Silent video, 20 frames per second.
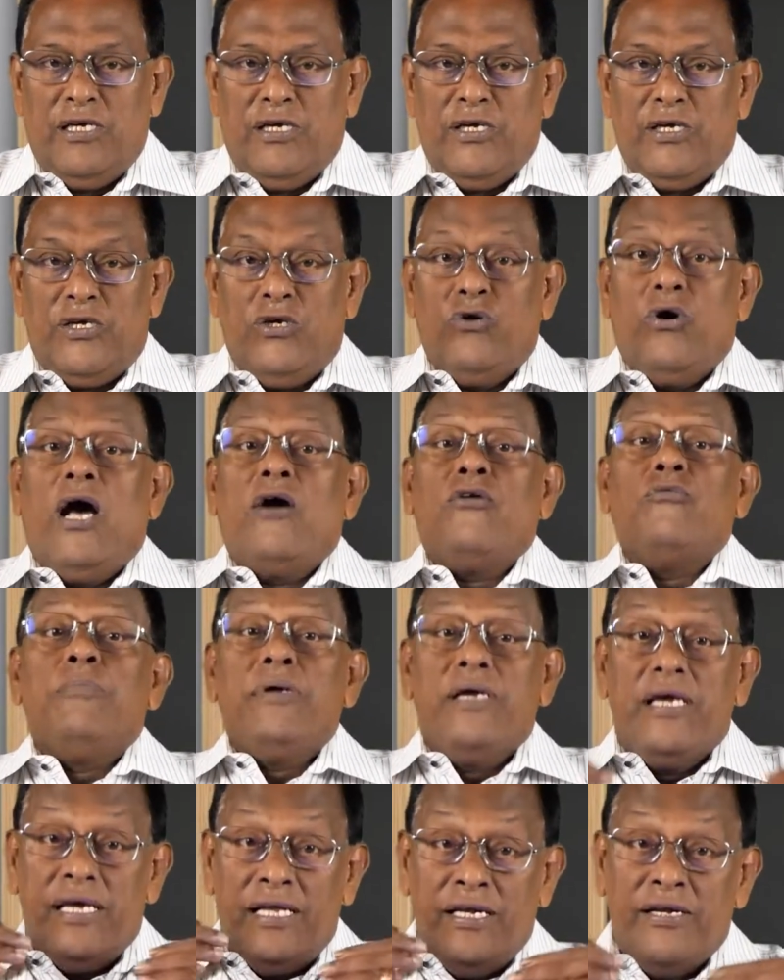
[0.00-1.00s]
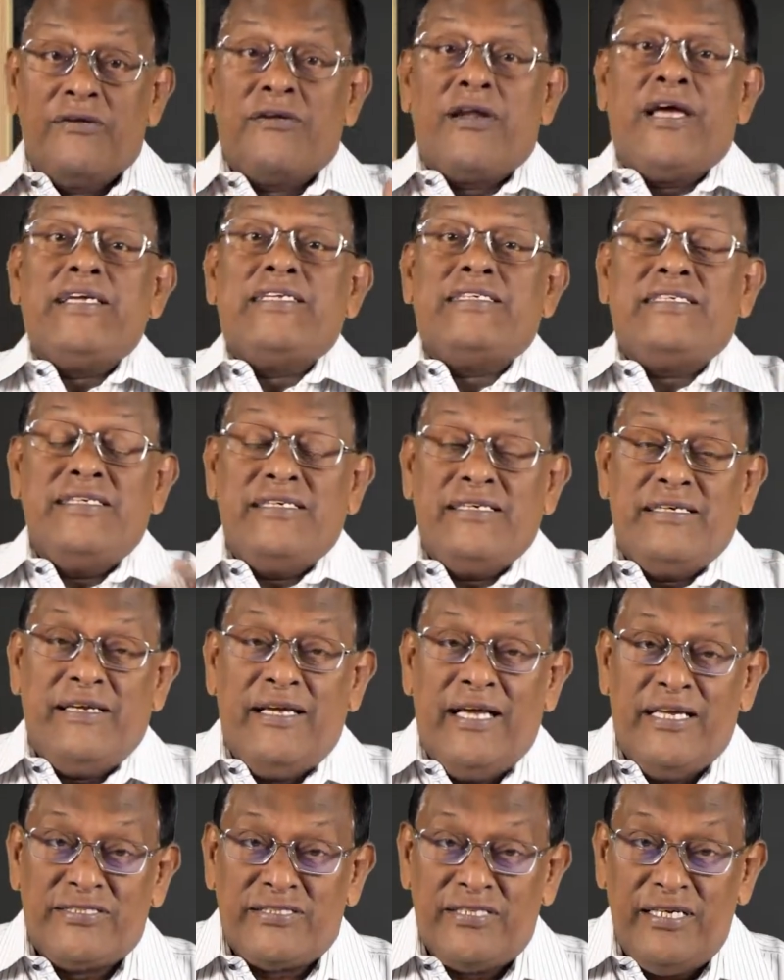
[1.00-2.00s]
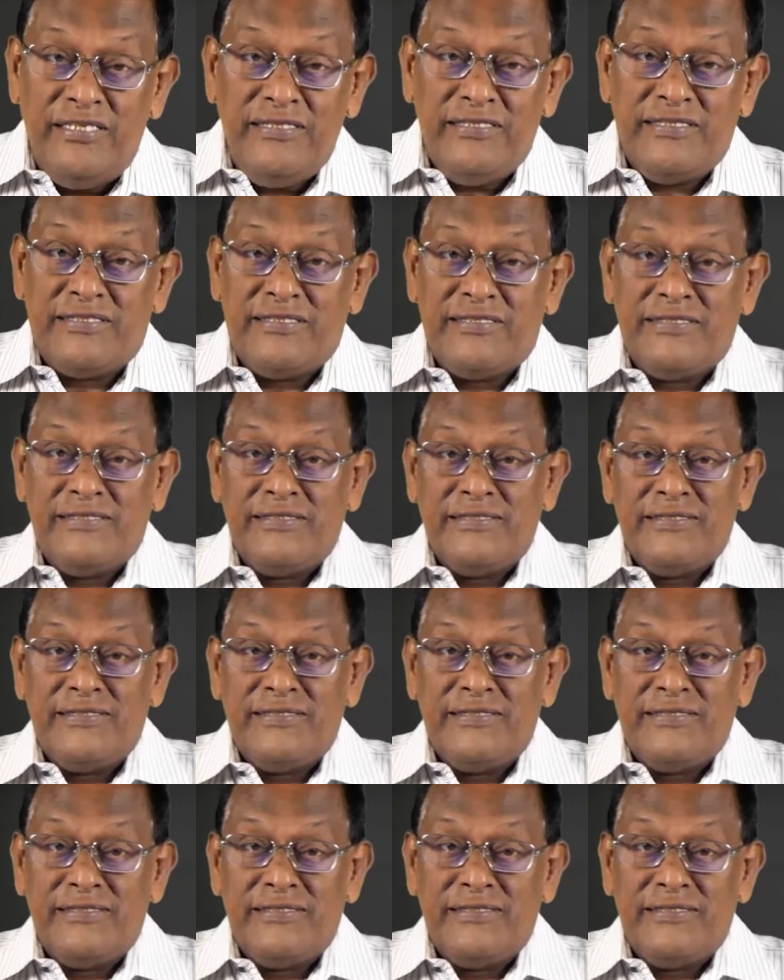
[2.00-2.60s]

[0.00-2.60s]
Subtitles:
You have been writing essays.